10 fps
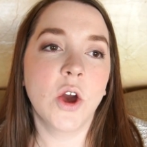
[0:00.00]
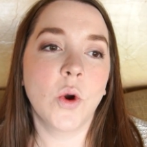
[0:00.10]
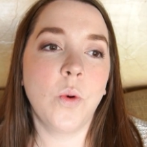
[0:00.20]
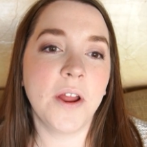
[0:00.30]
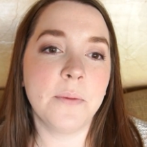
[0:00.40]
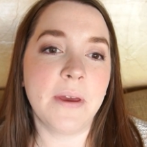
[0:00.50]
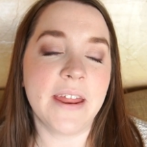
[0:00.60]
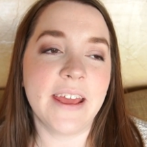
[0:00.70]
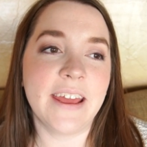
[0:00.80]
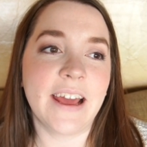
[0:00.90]
quite a
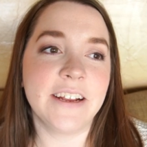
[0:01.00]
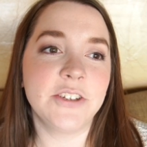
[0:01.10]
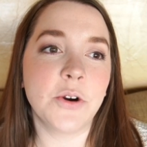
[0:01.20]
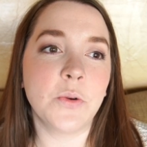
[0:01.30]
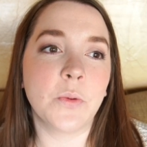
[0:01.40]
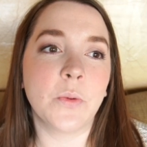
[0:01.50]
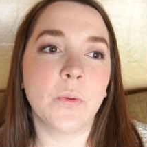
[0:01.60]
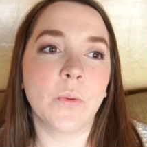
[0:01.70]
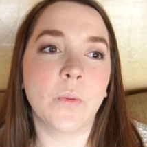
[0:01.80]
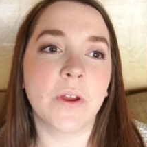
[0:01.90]
bit, and I don't
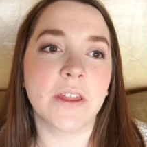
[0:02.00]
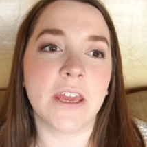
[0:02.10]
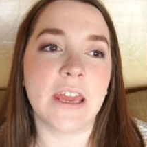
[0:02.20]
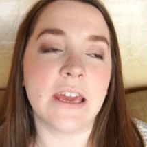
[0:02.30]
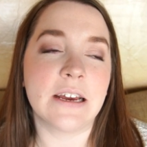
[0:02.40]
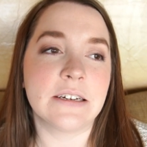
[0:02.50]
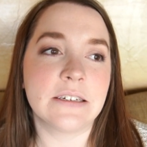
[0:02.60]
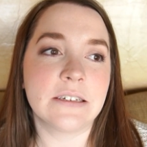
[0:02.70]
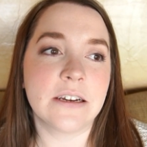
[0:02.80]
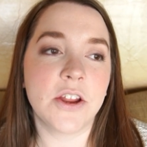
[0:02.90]
really
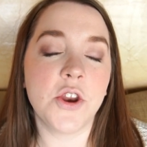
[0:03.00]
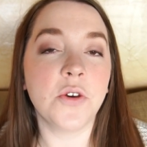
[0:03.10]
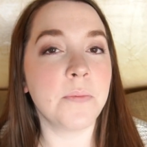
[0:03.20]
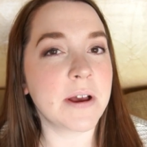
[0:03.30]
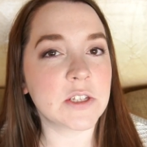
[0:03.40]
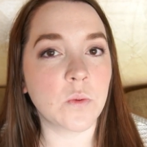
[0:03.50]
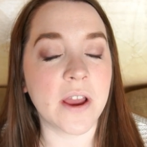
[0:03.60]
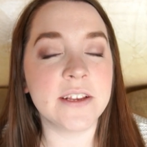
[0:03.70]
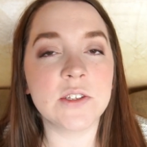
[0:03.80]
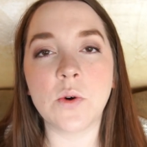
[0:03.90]
know the best
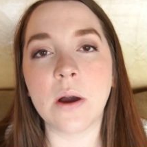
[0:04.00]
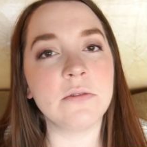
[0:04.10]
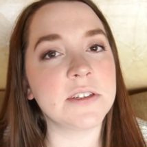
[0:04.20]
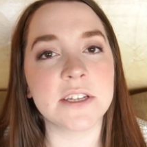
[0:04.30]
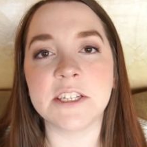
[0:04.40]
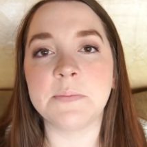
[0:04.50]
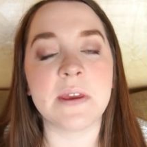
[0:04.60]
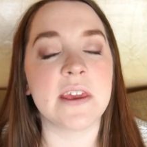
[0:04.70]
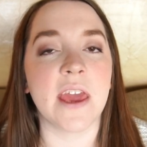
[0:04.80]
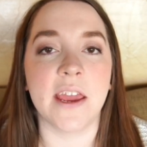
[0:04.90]
way, so I'm just going to
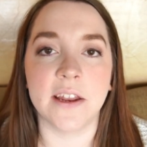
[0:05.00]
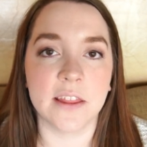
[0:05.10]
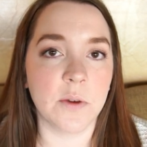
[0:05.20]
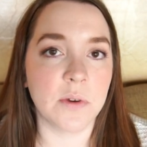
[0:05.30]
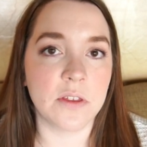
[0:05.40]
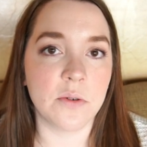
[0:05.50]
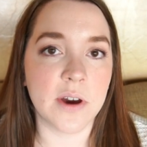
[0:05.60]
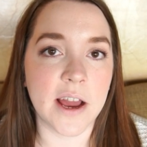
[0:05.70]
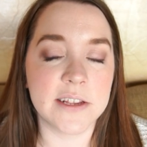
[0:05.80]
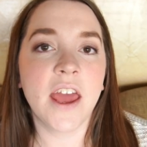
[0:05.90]
speak candidly with you
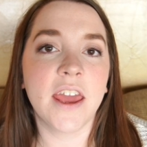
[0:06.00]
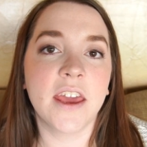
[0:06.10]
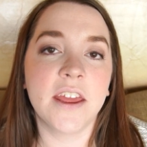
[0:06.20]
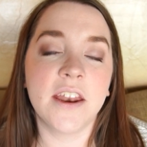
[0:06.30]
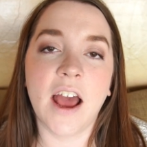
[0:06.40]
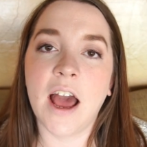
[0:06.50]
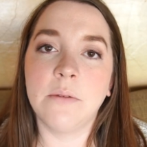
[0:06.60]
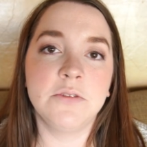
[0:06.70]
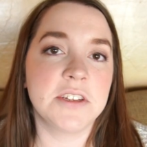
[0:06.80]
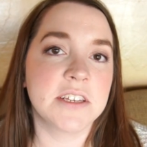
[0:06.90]
guys, and
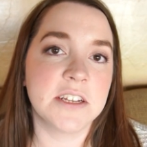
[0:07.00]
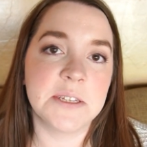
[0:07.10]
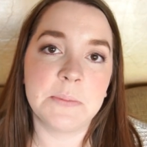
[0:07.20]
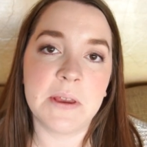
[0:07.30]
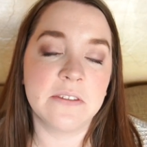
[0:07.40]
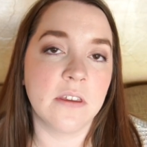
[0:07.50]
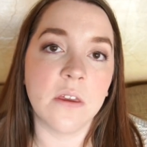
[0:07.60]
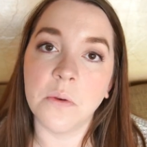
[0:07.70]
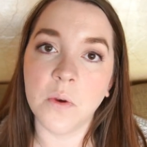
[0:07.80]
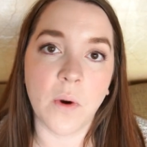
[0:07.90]
I'm just going to speak to
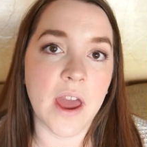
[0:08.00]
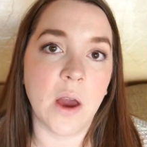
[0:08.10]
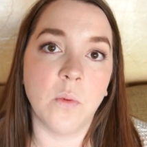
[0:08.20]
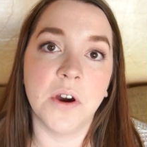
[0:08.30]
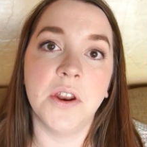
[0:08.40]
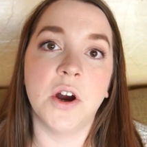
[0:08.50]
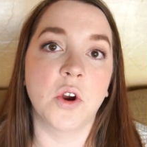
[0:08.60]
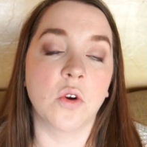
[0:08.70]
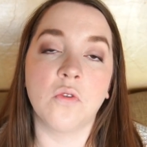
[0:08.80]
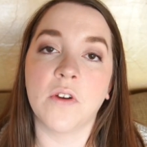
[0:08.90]
you the way I would a
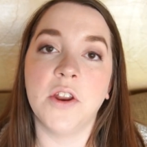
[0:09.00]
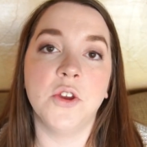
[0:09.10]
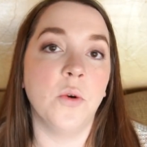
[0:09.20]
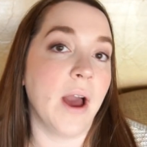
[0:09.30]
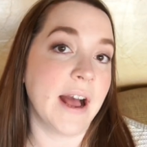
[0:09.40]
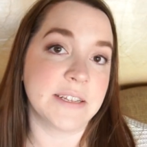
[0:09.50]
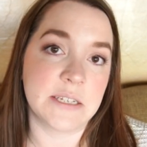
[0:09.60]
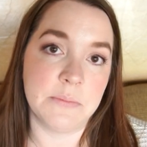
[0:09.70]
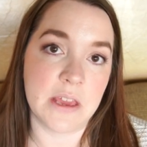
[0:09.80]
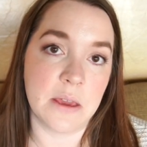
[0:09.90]
girlfriend who
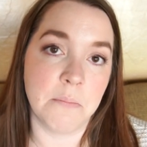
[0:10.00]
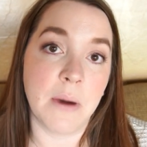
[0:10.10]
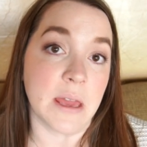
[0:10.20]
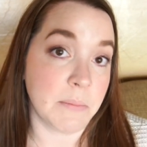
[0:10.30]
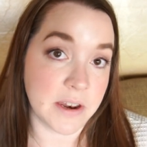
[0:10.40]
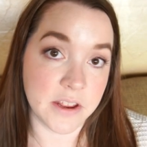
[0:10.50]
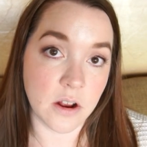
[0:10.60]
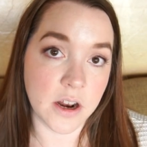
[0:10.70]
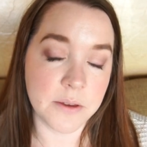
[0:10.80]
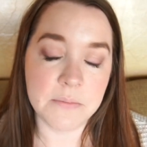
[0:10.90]
asked me my opinion
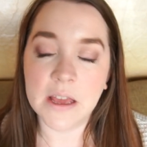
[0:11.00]
on it.